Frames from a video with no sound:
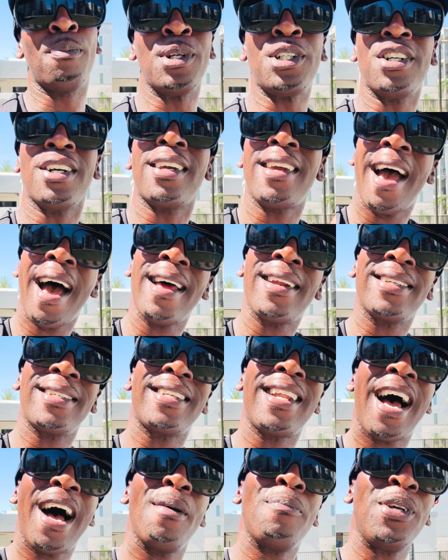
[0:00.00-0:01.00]
but you got to
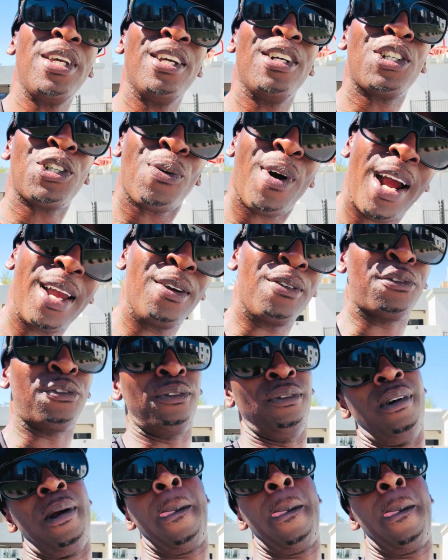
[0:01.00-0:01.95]
stop being trife.